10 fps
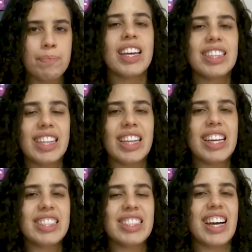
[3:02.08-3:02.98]
In the
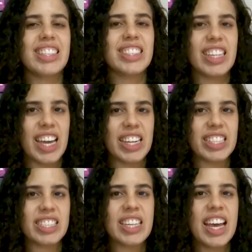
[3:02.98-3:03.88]
late
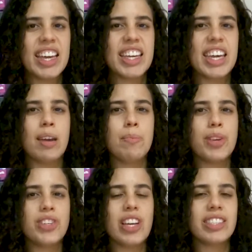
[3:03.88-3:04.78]
1980s,
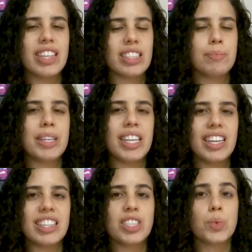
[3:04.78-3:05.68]
Cambridge Assessment
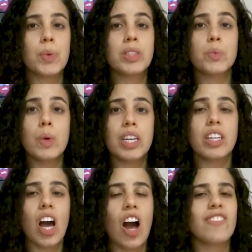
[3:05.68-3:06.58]
English was
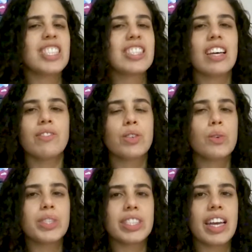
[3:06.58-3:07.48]
one of the
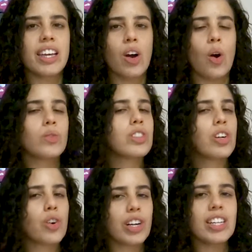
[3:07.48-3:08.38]
several stakeholder
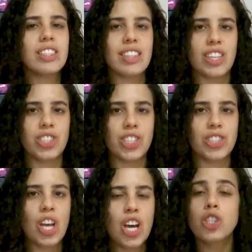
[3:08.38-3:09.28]

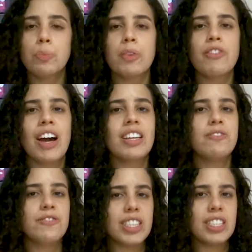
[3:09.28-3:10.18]
organizations to provide
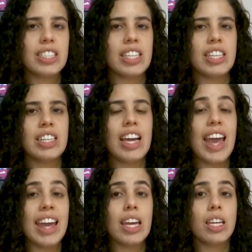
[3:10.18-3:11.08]
funding
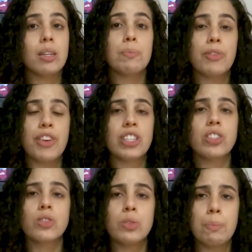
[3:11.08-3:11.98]
and
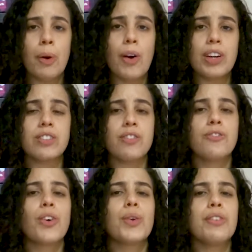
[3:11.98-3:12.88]
professional support
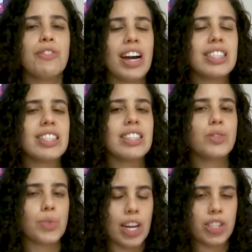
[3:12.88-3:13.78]
for revising
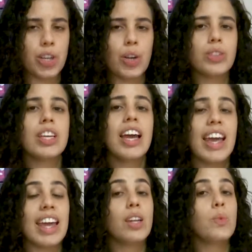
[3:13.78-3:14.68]
threshold
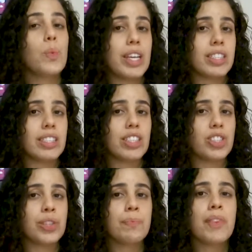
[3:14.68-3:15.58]
and
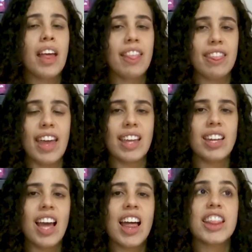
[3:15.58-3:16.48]
wastage.
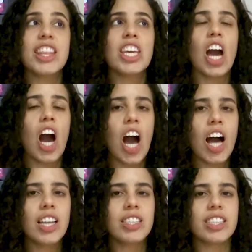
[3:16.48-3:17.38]
Then, the
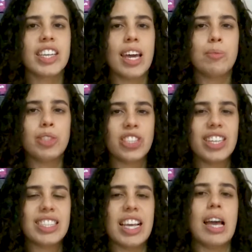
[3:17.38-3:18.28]
other Cambridge
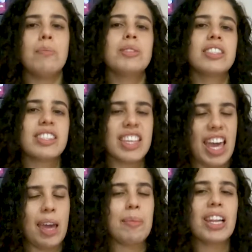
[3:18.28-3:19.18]
exams
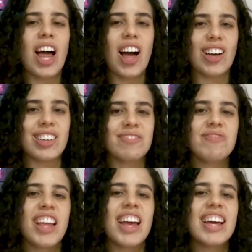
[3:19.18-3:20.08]
came along.
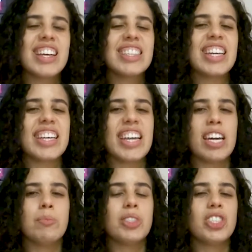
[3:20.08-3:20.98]
The
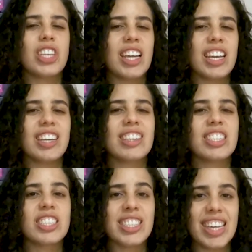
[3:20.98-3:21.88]
Cambridge
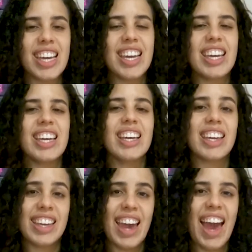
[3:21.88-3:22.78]
English Key,
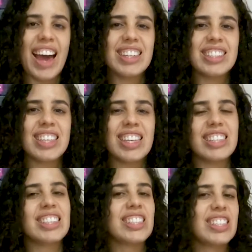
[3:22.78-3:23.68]
CAT,
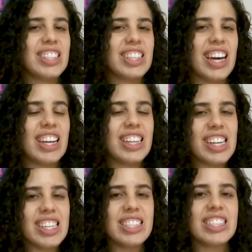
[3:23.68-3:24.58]
in the early
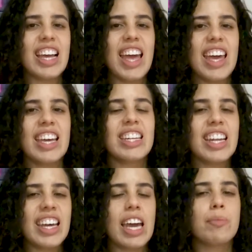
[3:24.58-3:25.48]
90s, and
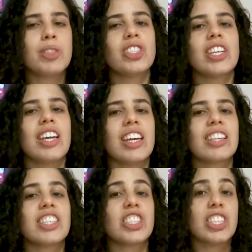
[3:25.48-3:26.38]
the Cambridge
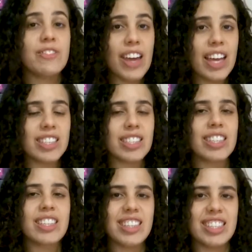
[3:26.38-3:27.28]
English Advanced,
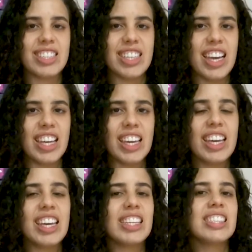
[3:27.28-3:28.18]
the CAE,
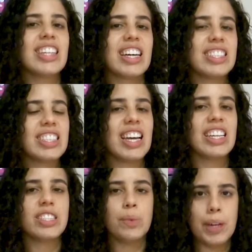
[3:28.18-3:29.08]
in
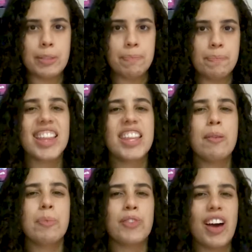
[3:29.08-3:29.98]
1991.
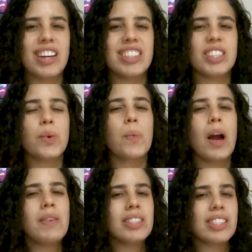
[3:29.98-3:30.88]
They provided
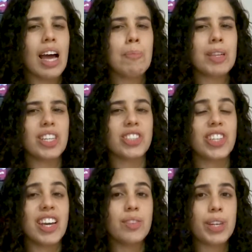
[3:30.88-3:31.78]
well-established
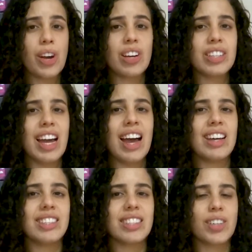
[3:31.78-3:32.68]
and
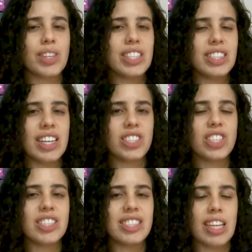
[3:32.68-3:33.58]
recognized
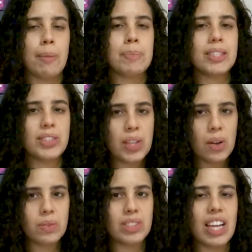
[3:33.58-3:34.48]
accreditation stepping
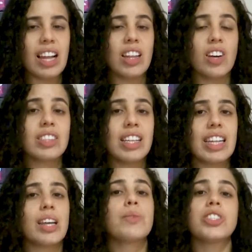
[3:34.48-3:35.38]
stones along the
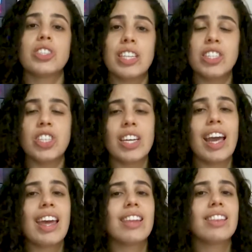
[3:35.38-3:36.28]
language teaching
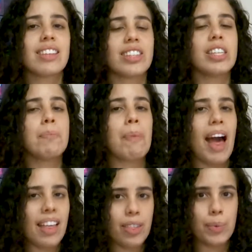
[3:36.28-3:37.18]
and learning
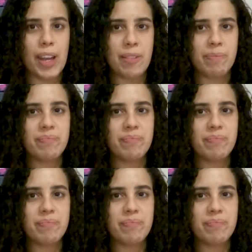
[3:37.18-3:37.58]
pathway.